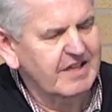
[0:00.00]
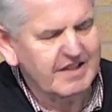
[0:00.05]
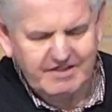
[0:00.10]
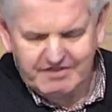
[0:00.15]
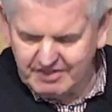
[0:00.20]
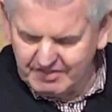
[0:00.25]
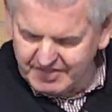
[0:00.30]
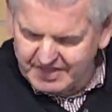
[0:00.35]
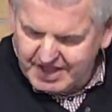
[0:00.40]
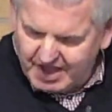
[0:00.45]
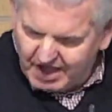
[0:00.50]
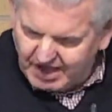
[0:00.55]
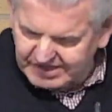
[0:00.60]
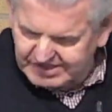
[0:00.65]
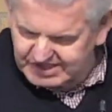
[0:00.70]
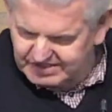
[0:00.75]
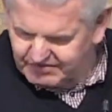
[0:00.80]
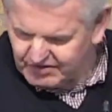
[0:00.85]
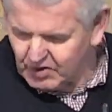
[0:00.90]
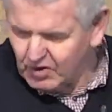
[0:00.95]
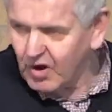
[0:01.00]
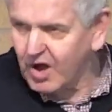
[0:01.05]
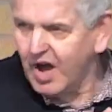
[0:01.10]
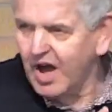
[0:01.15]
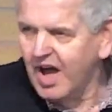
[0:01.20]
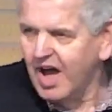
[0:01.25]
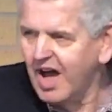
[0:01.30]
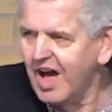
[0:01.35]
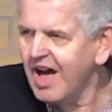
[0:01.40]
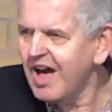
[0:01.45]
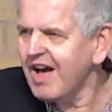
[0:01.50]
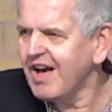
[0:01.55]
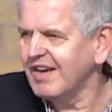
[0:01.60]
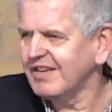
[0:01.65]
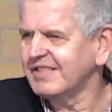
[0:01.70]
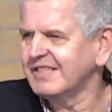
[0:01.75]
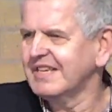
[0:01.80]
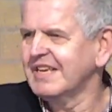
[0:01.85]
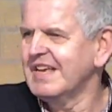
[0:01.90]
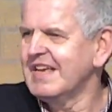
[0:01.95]
That the eyes of your
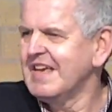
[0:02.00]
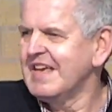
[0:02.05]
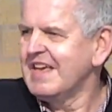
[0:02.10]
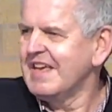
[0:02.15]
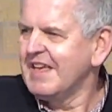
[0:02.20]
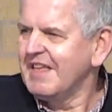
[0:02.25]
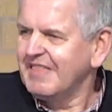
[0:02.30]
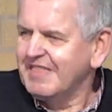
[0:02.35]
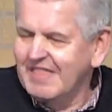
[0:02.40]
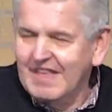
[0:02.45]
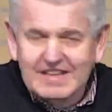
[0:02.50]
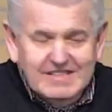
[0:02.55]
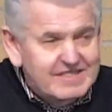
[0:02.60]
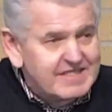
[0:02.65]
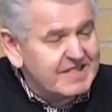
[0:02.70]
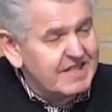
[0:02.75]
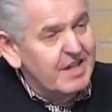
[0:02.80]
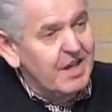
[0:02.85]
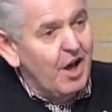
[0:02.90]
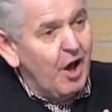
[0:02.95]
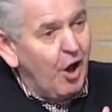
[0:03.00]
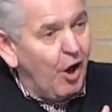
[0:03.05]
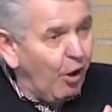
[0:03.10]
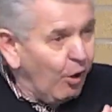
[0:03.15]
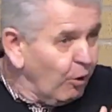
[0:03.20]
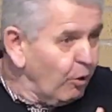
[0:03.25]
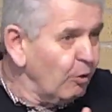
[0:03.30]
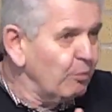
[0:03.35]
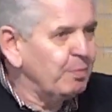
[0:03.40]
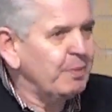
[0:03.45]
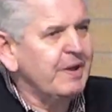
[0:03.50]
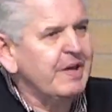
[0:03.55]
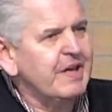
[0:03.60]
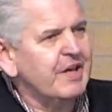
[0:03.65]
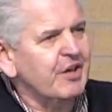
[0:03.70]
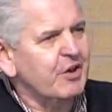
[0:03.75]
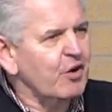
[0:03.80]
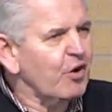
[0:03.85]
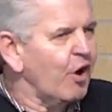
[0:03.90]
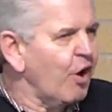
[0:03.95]
heart, that's the whole being,
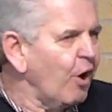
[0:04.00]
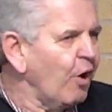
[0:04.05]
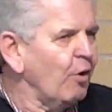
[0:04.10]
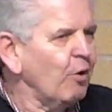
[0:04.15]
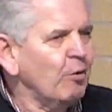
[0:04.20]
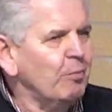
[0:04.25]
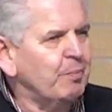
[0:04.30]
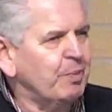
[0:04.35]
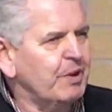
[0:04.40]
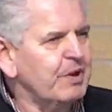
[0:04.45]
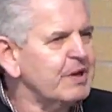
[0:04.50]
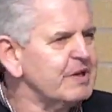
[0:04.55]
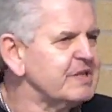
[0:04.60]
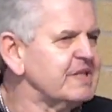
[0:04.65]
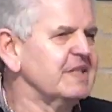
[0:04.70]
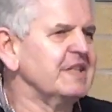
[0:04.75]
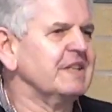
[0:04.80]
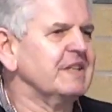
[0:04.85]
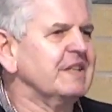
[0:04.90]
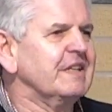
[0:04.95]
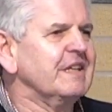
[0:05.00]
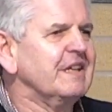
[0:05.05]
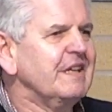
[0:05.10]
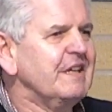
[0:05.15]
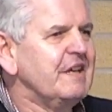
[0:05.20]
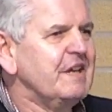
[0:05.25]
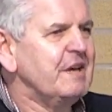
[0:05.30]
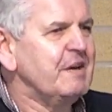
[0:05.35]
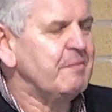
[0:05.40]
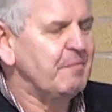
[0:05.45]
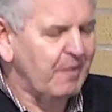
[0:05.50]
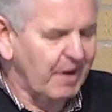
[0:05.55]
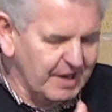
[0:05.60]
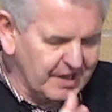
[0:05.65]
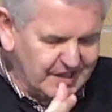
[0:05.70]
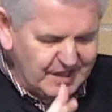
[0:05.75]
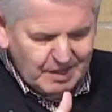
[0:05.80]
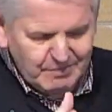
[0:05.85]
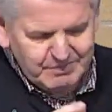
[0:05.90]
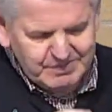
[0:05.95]
your whole person, might
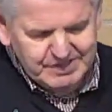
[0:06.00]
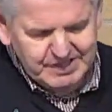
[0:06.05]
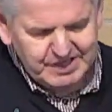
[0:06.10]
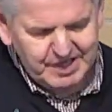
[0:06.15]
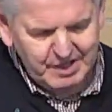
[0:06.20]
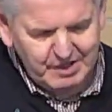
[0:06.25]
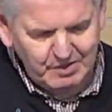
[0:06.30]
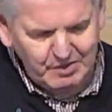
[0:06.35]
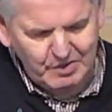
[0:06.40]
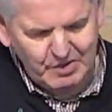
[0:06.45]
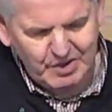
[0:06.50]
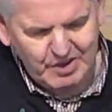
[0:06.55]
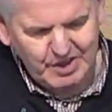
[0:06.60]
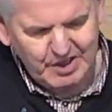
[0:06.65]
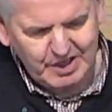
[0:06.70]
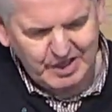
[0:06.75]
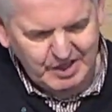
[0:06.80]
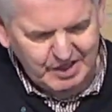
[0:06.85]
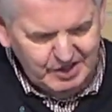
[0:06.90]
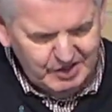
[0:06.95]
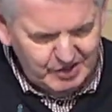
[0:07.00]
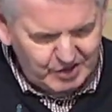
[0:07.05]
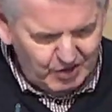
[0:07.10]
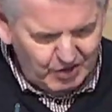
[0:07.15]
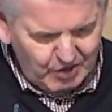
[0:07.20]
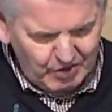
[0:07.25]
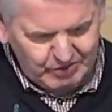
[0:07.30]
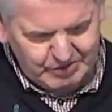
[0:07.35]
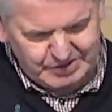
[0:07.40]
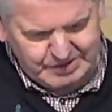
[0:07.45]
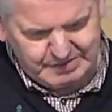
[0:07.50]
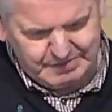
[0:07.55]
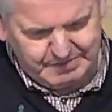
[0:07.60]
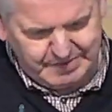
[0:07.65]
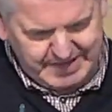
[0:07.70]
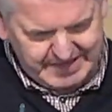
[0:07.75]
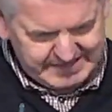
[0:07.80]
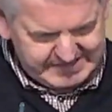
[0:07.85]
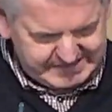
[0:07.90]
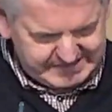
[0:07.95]
come to know God
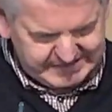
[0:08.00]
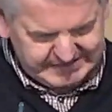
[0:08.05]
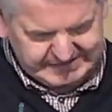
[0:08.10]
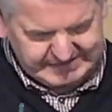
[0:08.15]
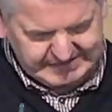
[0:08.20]
better.